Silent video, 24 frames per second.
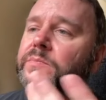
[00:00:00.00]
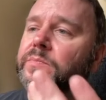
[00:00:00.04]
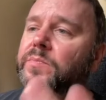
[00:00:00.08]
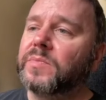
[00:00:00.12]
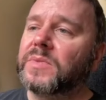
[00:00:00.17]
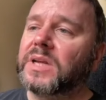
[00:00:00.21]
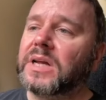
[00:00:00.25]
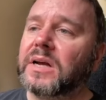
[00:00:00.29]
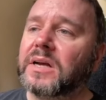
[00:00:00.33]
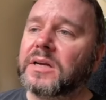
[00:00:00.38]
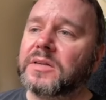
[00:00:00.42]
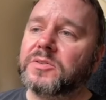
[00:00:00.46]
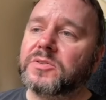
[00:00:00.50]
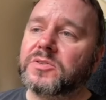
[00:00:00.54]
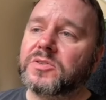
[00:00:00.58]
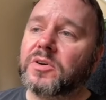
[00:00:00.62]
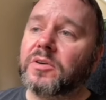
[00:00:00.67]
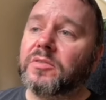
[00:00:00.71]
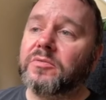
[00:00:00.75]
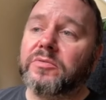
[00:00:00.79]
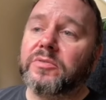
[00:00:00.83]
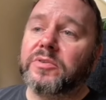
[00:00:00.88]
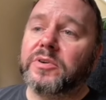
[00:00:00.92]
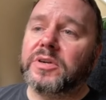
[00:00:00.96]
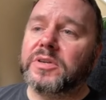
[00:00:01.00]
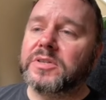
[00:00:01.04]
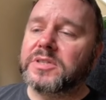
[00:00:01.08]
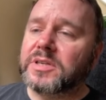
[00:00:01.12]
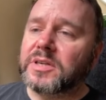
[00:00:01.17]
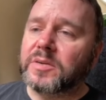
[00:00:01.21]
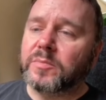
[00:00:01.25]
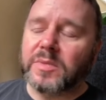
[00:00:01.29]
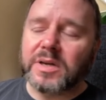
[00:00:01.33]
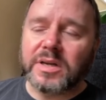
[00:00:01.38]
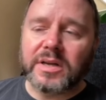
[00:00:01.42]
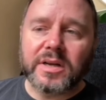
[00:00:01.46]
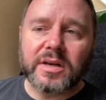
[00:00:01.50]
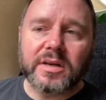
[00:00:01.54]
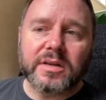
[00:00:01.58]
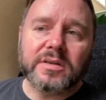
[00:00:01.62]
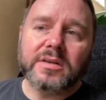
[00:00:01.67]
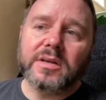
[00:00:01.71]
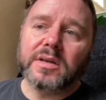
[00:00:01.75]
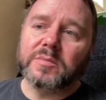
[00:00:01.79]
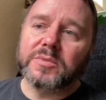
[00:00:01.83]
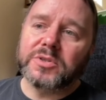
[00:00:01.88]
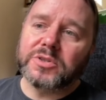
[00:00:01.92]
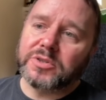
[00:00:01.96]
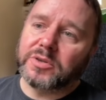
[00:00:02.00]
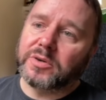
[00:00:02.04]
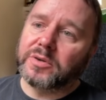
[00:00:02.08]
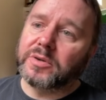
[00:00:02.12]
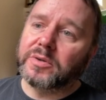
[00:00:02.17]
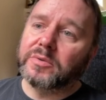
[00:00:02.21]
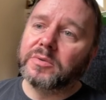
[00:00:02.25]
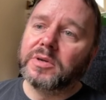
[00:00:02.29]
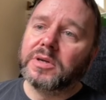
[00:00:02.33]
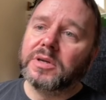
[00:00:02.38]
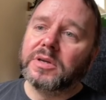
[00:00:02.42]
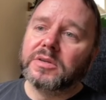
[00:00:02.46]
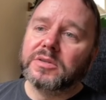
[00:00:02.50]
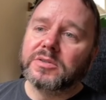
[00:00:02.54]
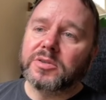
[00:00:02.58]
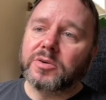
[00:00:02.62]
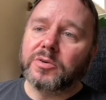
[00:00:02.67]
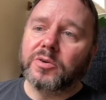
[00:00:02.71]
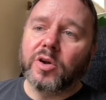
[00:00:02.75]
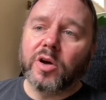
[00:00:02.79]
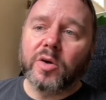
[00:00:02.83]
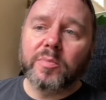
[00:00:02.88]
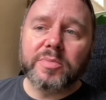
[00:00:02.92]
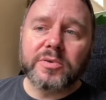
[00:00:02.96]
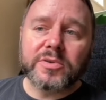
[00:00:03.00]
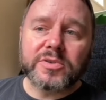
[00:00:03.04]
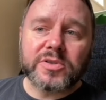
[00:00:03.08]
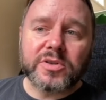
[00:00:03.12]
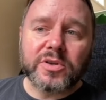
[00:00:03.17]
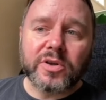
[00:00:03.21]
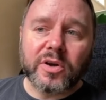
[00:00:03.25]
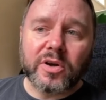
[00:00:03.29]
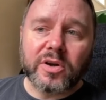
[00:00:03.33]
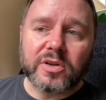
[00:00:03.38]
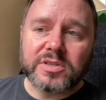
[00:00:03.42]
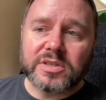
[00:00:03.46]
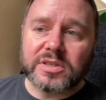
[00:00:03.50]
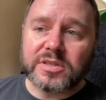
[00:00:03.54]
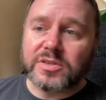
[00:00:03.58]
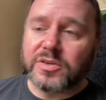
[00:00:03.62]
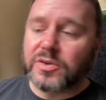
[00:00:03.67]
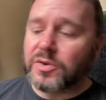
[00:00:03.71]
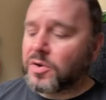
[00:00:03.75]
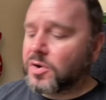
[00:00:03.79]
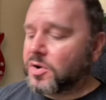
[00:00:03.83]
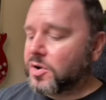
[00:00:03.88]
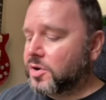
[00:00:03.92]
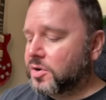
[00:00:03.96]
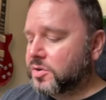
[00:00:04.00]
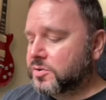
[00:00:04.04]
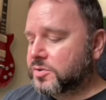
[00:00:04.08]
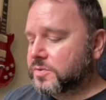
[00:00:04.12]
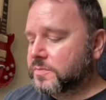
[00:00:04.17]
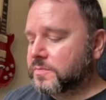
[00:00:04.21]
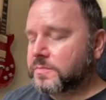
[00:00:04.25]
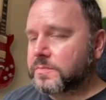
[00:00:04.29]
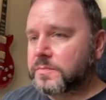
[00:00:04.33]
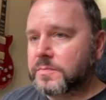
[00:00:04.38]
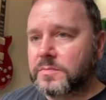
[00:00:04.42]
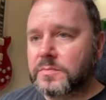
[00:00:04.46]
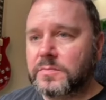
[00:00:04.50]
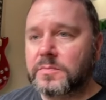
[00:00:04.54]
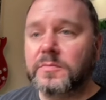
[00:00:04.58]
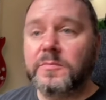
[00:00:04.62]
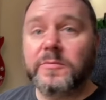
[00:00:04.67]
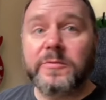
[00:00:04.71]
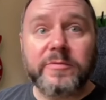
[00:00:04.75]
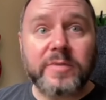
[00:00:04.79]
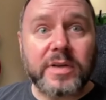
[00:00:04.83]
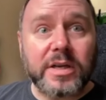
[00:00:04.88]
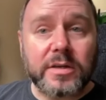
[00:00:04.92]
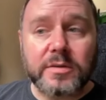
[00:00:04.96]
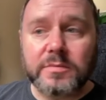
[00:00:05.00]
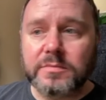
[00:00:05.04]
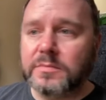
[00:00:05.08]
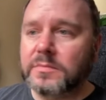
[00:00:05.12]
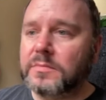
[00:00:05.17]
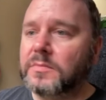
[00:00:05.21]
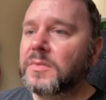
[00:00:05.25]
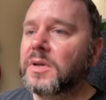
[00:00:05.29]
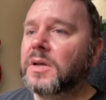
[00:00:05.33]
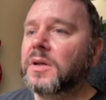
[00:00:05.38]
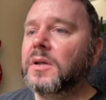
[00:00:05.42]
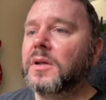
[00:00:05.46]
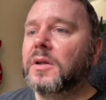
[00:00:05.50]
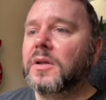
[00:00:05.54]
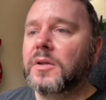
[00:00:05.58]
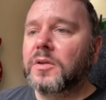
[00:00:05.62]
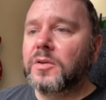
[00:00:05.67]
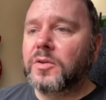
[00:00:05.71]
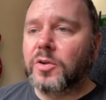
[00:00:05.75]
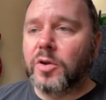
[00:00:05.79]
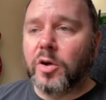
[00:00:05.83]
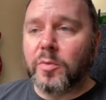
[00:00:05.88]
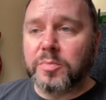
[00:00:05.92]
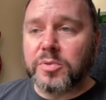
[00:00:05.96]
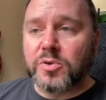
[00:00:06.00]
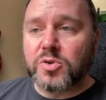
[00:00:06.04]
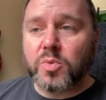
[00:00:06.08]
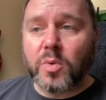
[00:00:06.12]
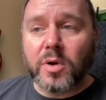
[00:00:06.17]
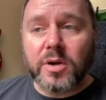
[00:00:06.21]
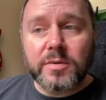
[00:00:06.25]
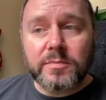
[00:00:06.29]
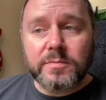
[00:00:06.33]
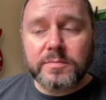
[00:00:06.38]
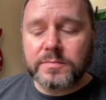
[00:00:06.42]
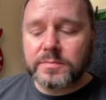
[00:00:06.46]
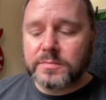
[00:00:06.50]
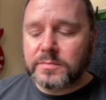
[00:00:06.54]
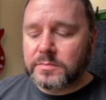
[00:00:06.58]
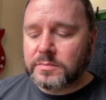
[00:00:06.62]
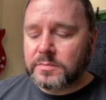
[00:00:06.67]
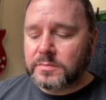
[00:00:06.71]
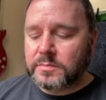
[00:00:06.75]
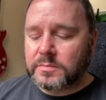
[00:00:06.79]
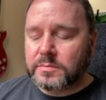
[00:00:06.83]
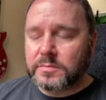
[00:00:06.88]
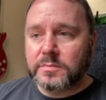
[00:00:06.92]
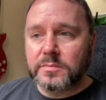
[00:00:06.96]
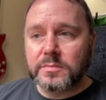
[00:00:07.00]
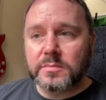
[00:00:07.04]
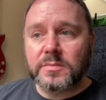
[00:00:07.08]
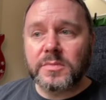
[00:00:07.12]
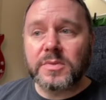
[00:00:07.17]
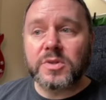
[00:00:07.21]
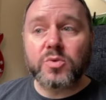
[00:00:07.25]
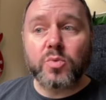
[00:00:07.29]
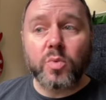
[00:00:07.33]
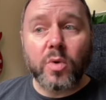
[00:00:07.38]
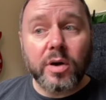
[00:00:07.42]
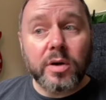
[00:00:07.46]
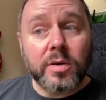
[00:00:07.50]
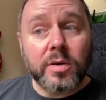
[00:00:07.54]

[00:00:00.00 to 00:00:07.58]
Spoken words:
I just convert it in my head. Let me show you. So 0 plus 0 is 0. Fine. 0 plus 1 is 1.